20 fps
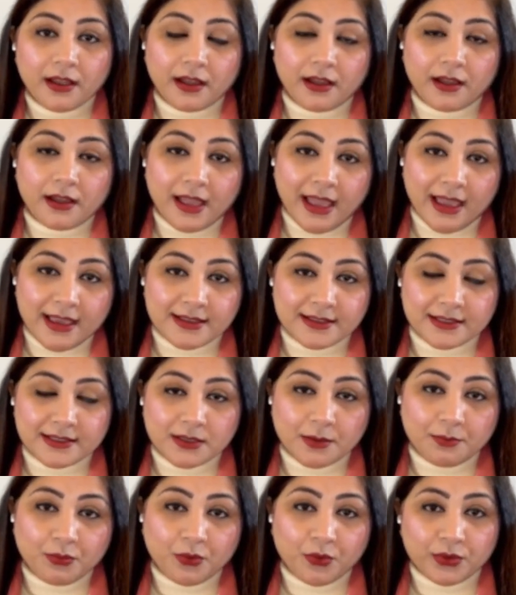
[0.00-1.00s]
as a
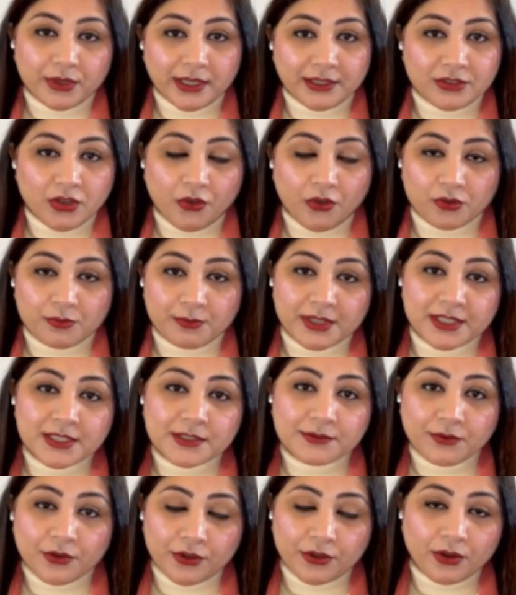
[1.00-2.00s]
supporting
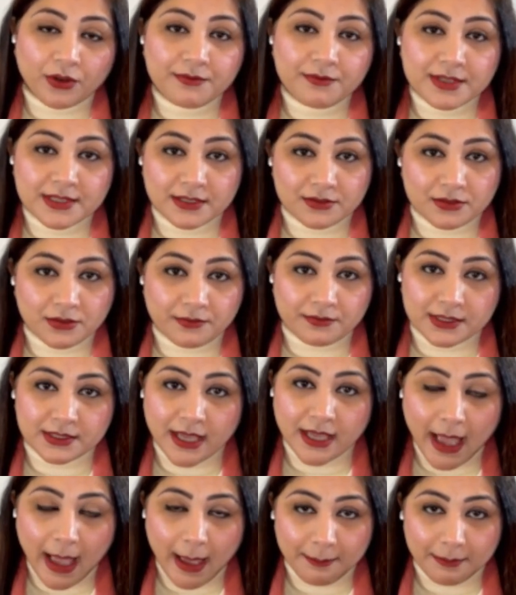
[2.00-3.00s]
documents for your visitor
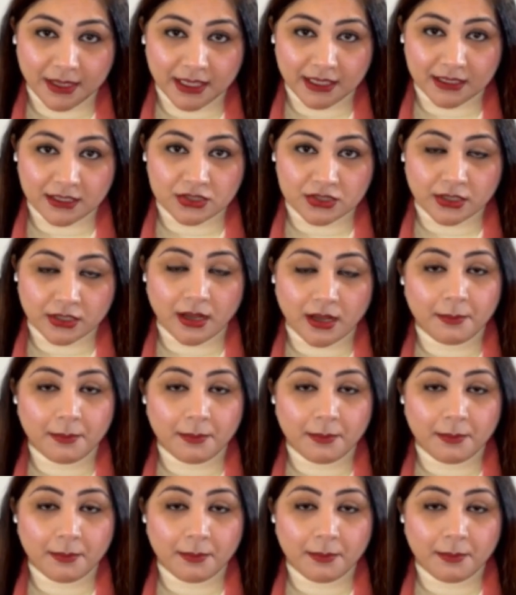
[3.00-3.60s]
visa application.